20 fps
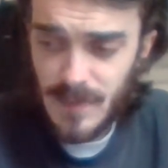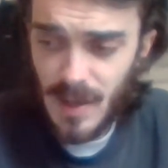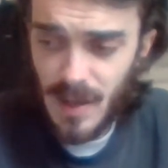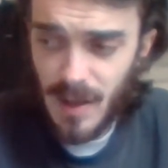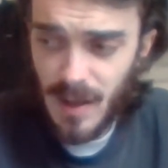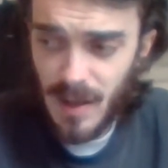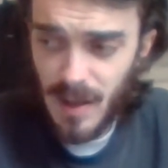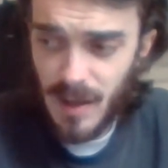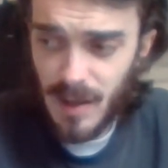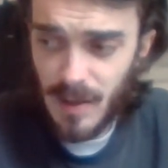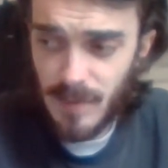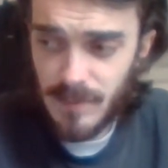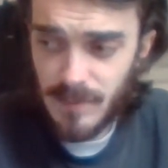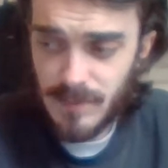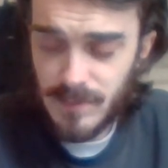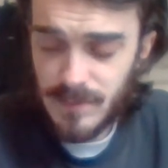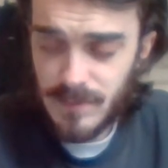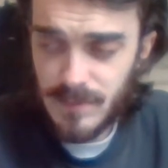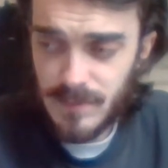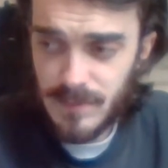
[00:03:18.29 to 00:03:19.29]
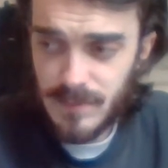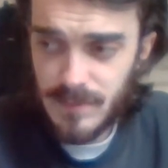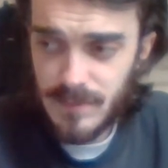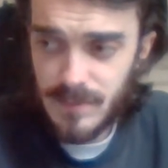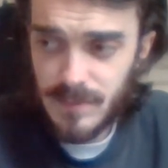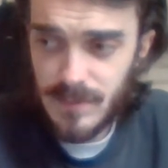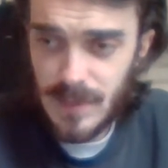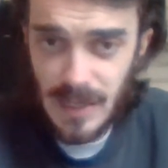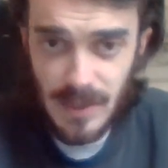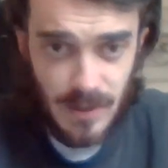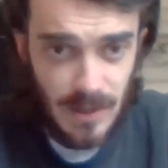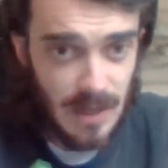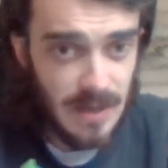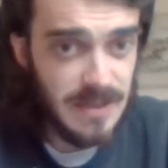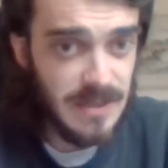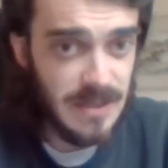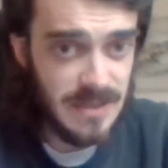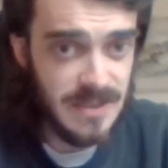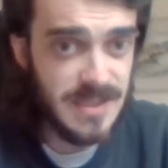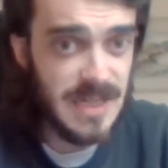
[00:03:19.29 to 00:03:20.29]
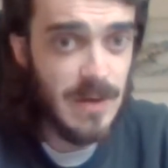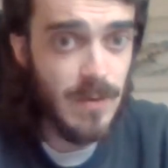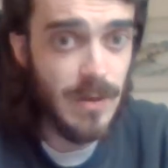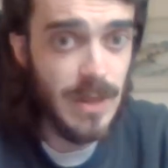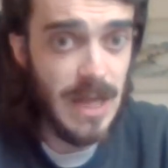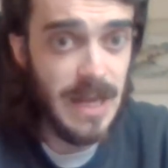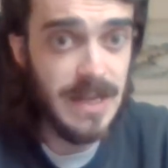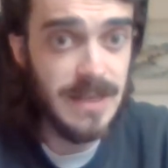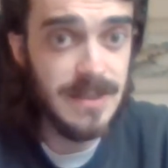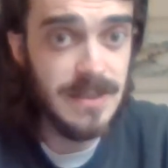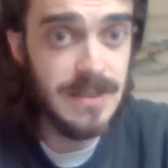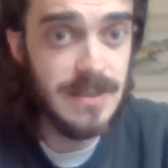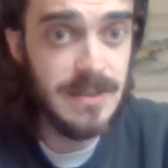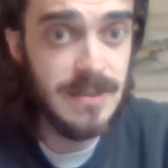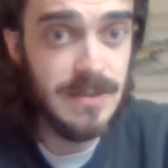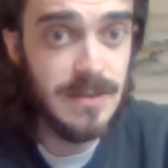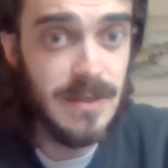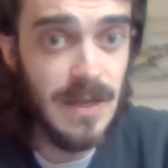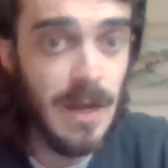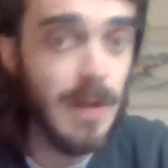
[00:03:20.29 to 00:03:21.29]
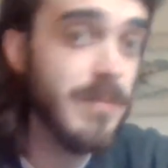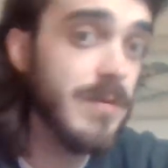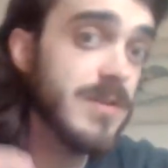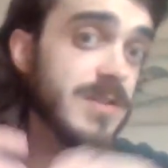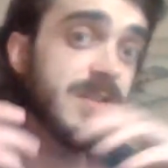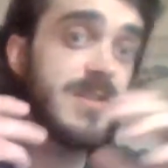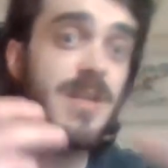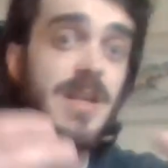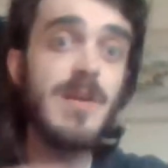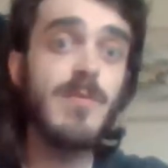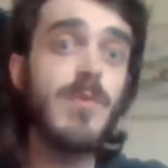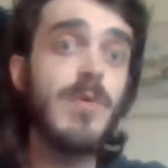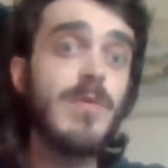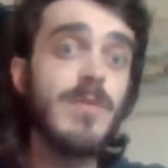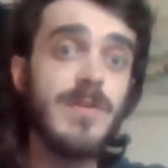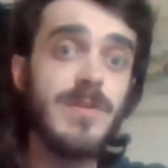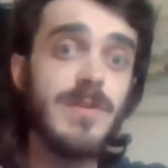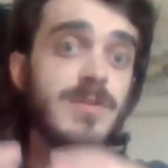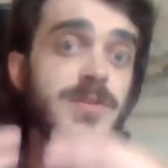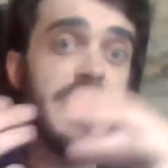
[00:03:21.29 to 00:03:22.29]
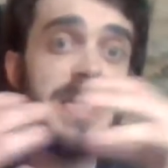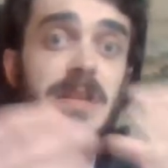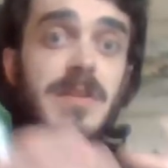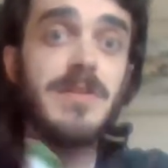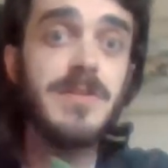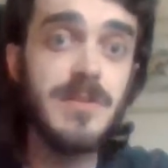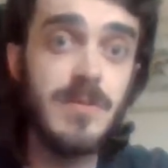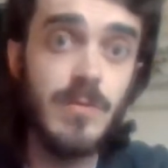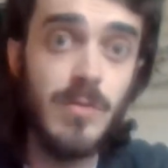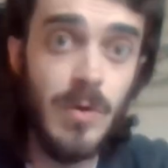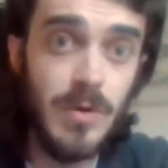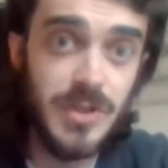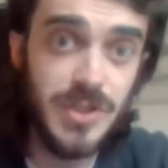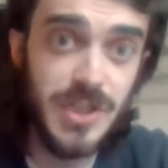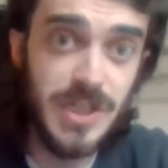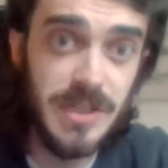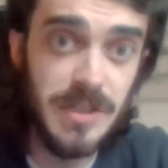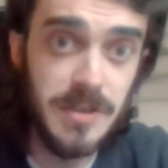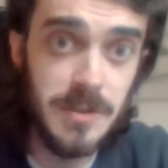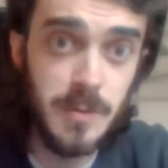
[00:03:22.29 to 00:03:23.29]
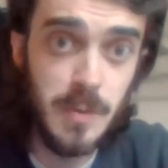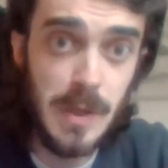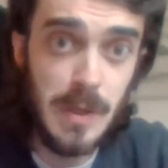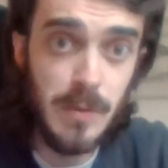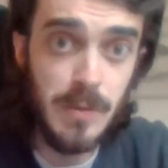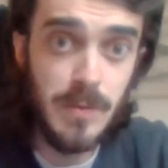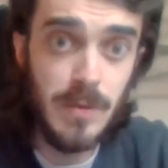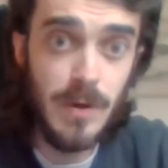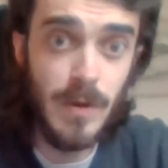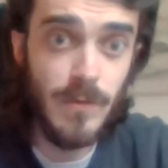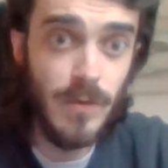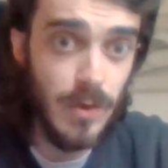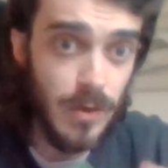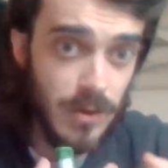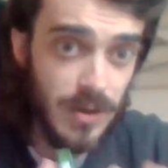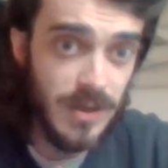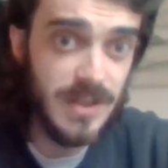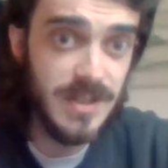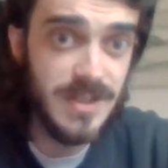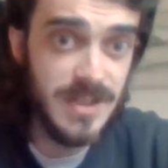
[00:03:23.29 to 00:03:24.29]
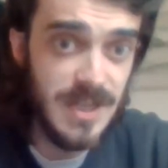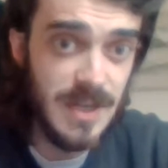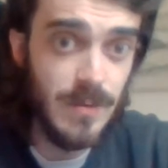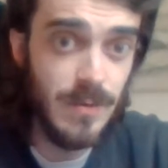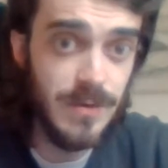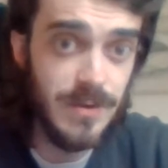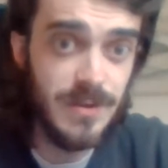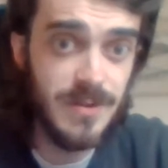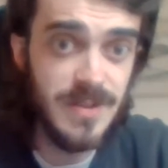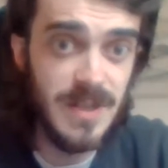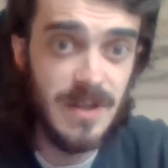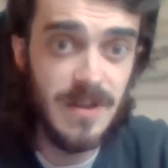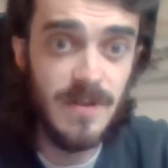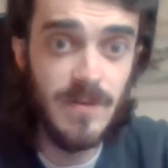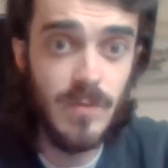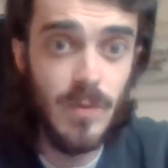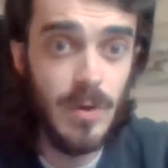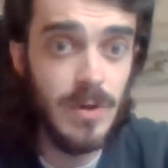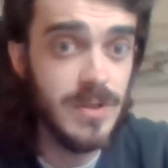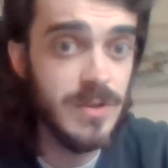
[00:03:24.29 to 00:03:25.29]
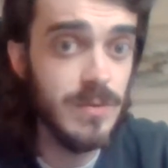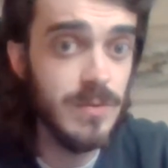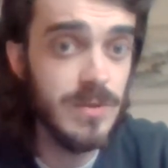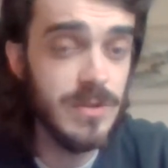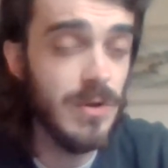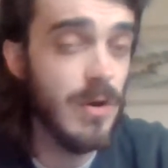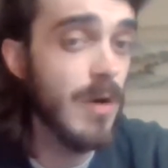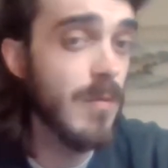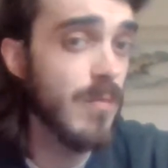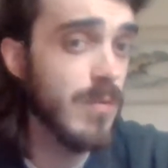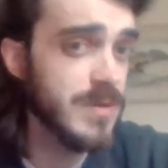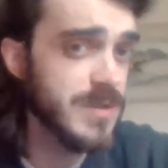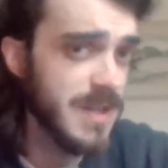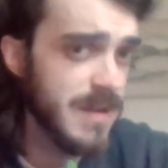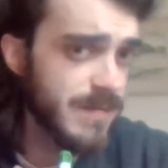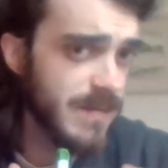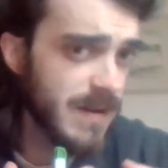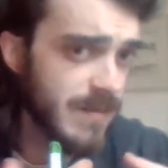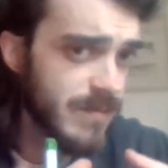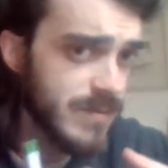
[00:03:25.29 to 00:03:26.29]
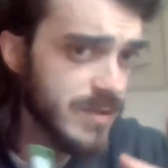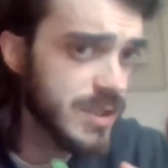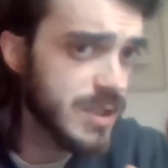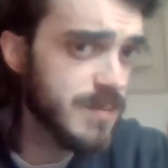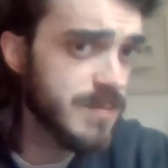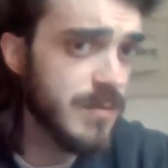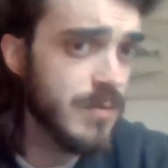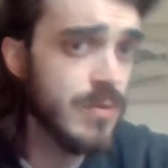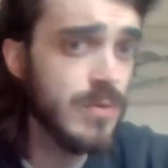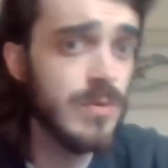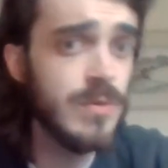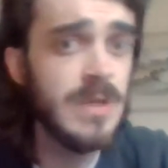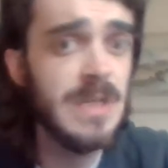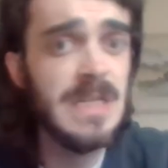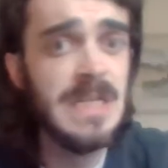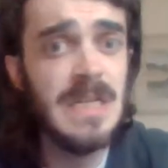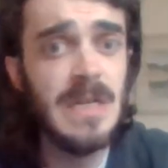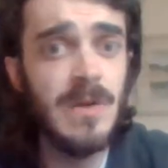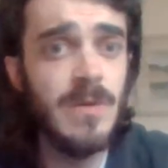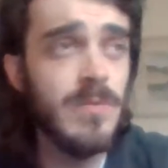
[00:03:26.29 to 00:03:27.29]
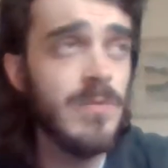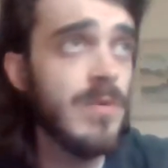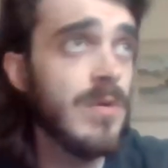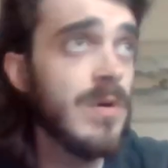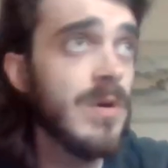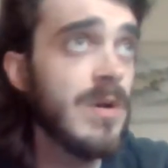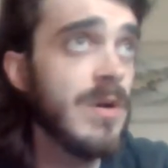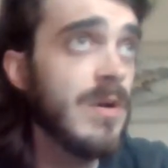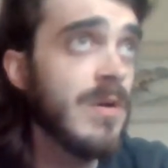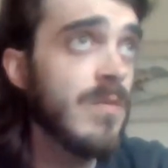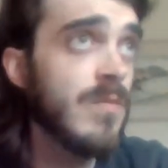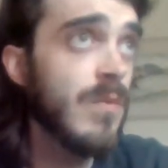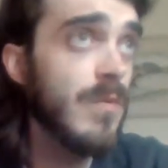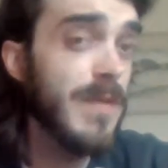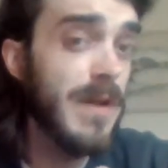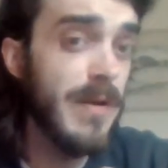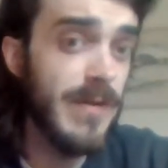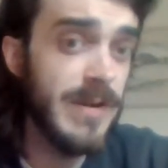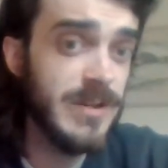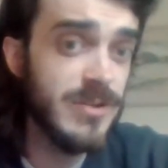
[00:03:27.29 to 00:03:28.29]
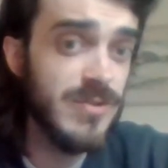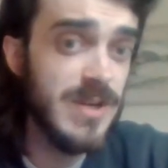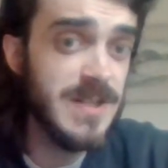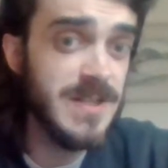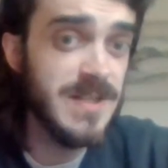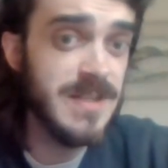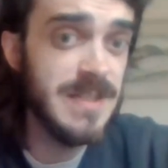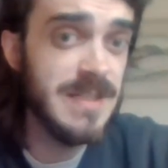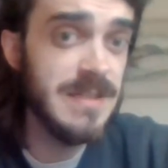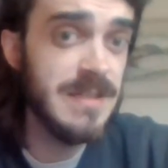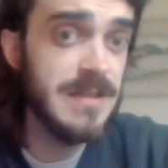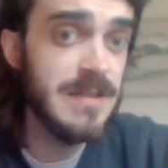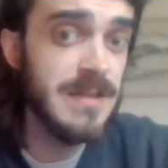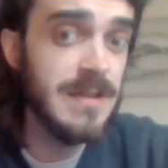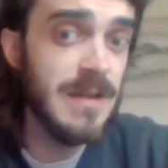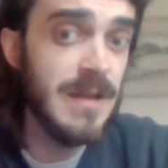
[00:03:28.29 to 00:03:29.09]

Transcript: and see what that is. And I'm going to see what the New Zealanders are watching as well. I've got to look at see what New Zealand have watched all the time, what's their favourite sport, what they're interested in,